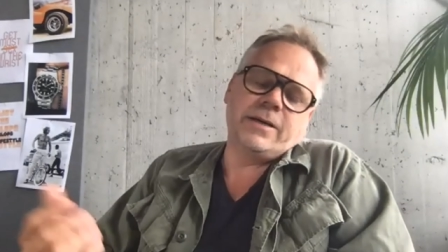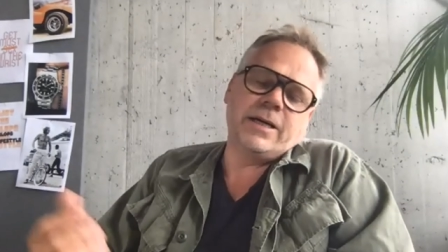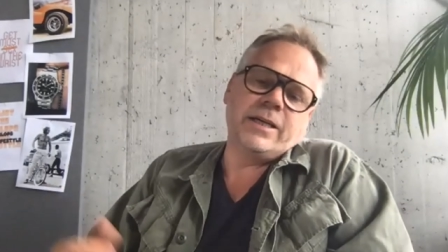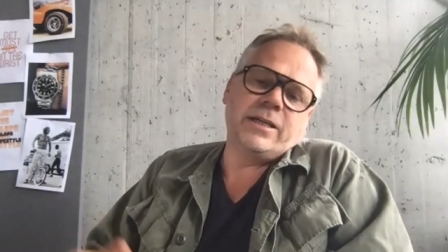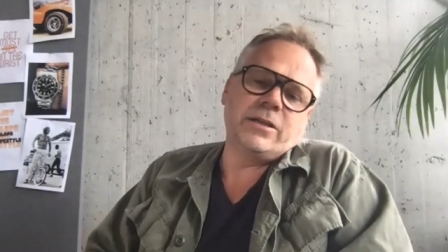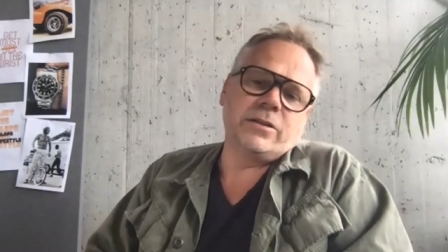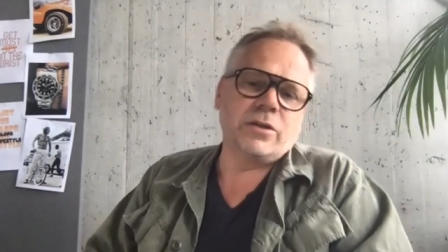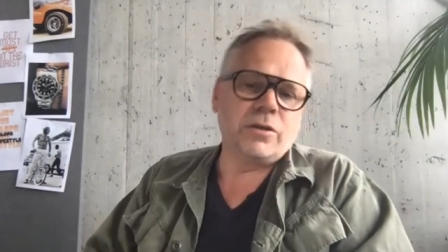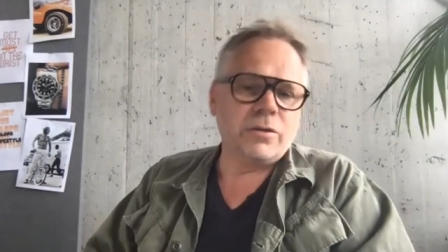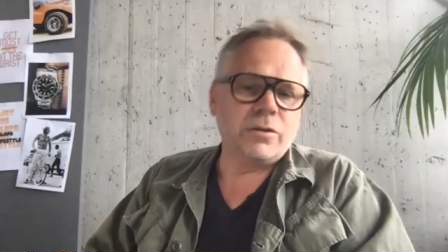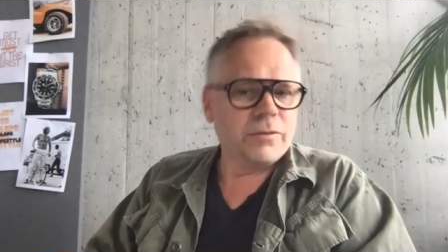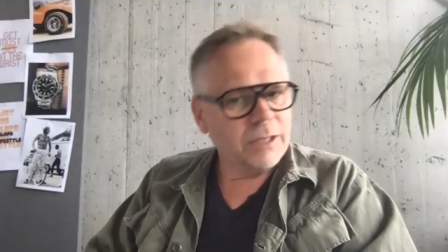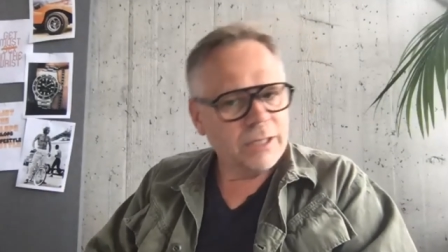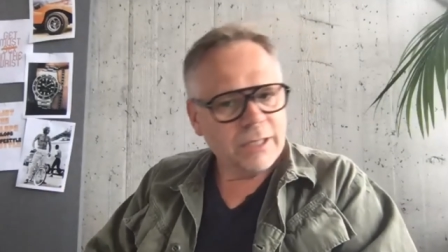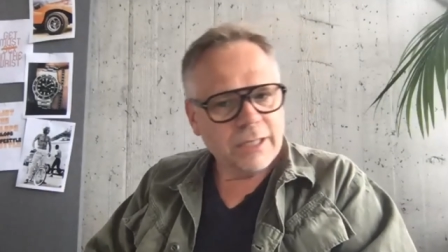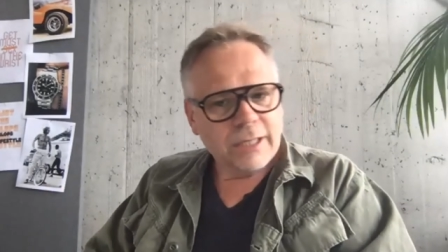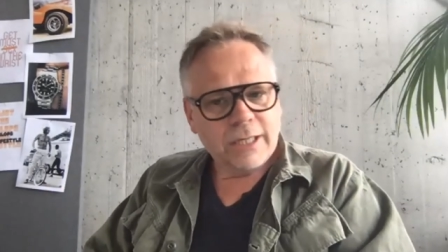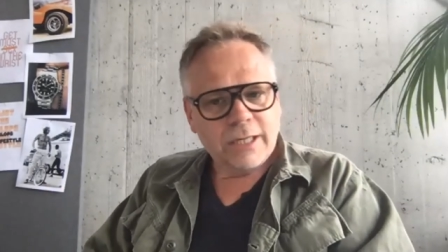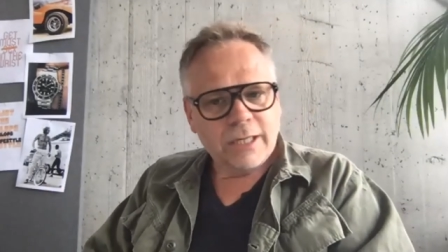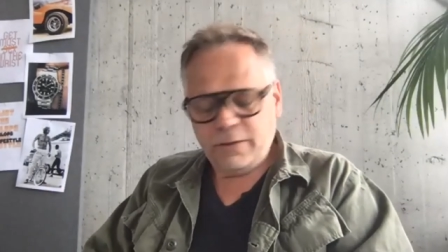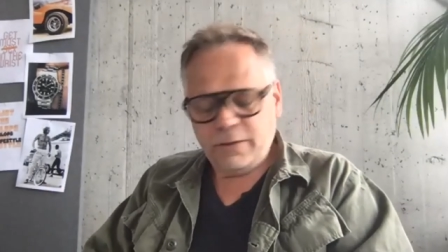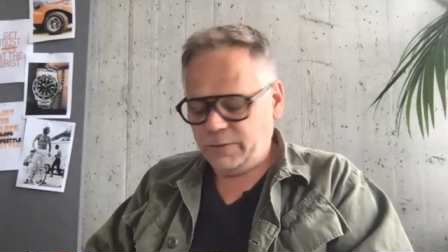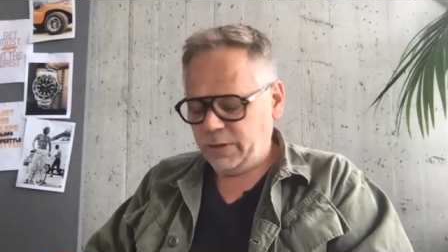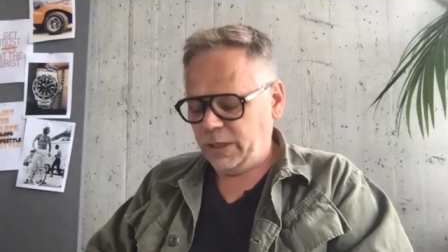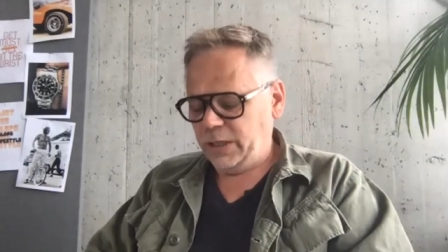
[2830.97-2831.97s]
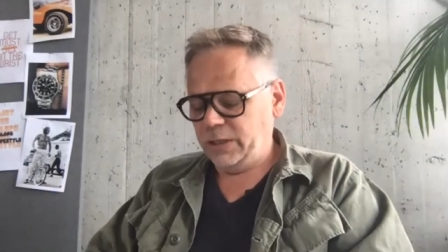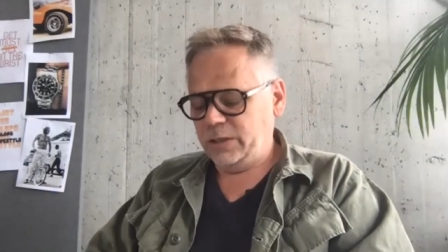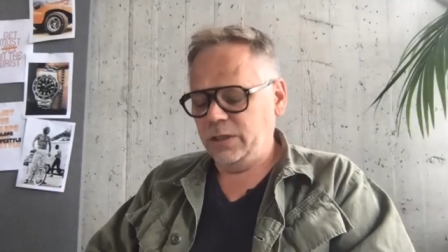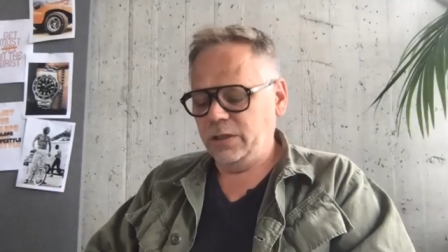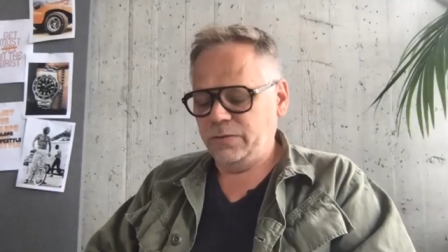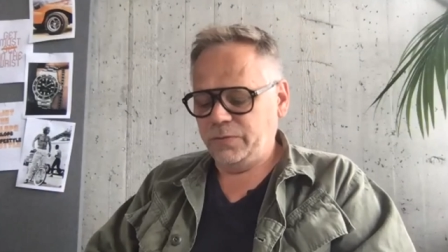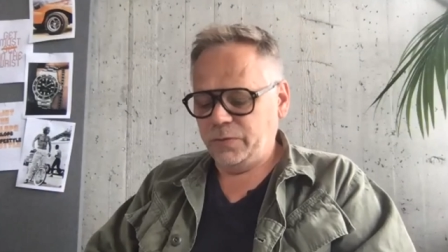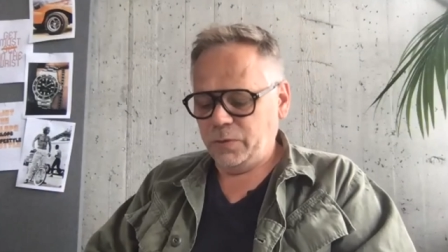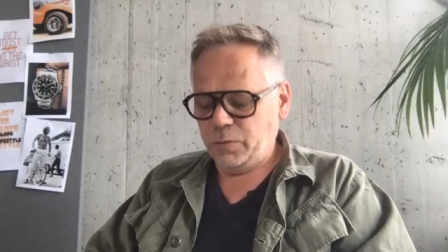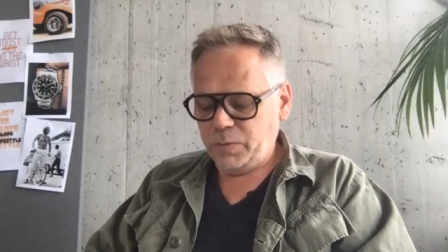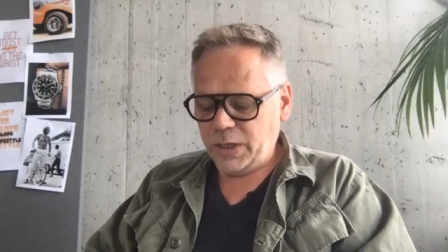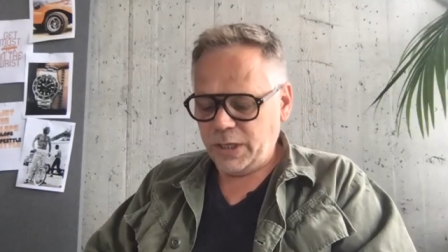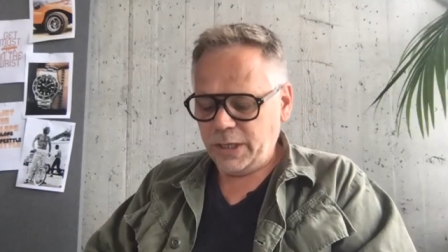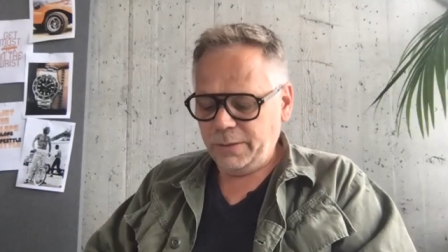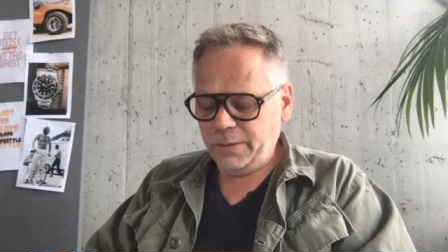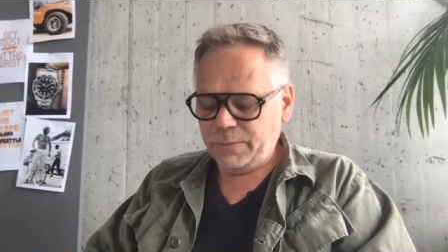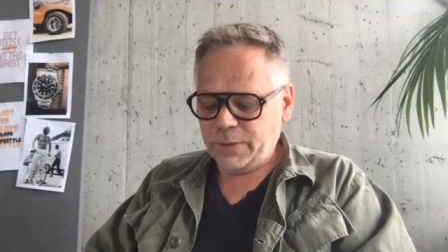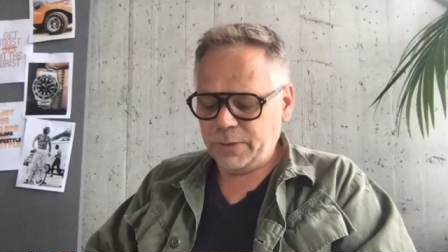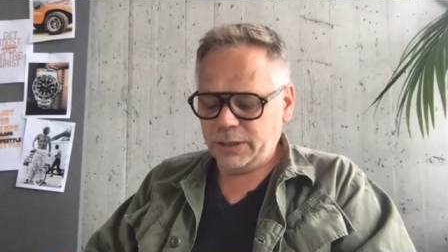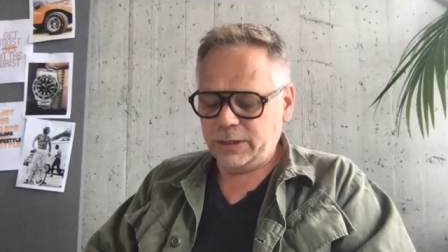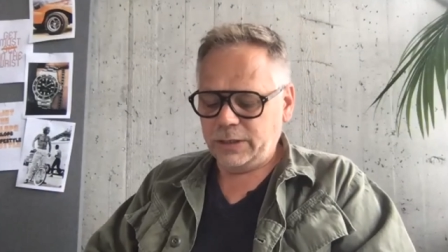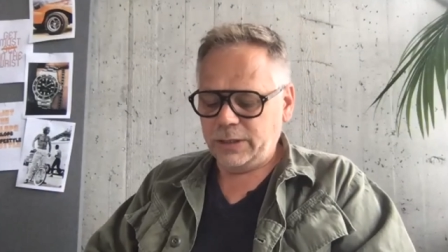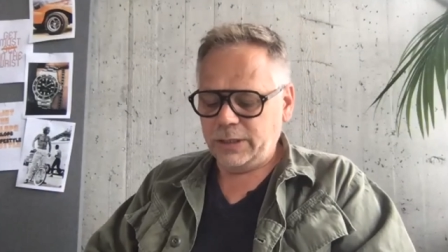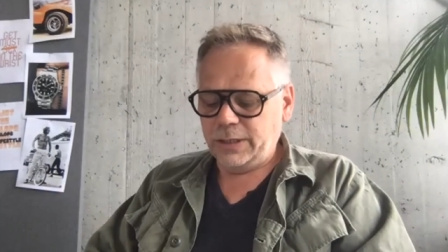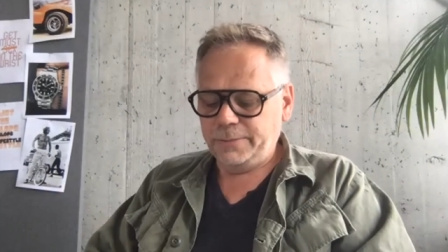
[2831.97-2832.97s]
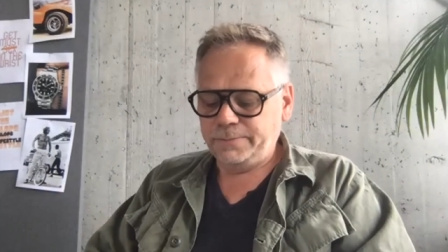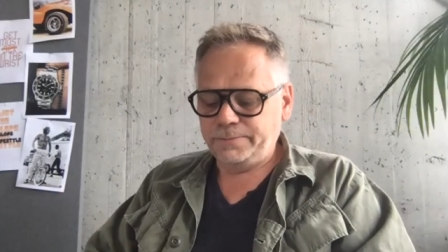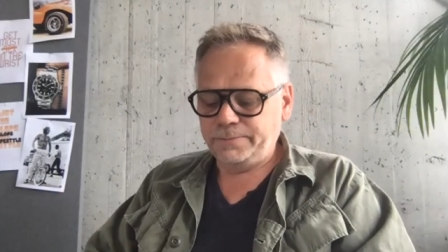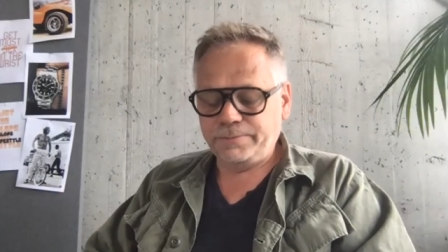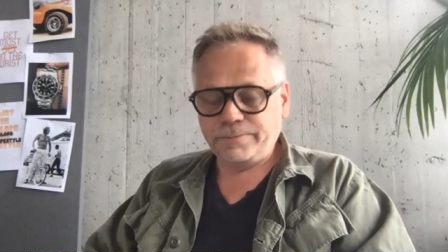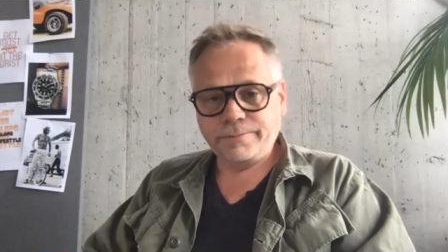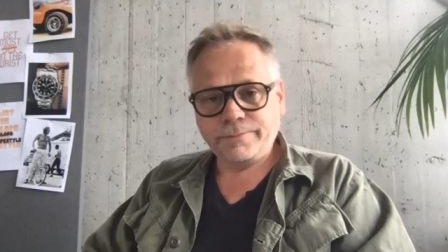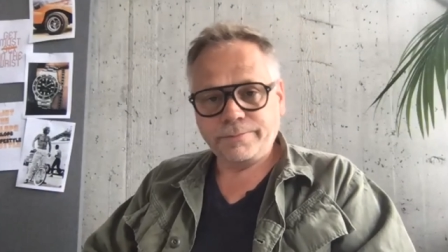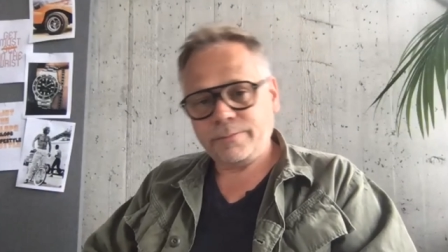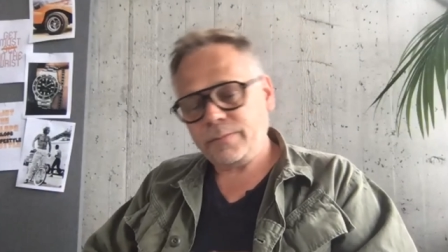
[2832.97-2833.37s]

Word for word: I don't know if this is for me, but um,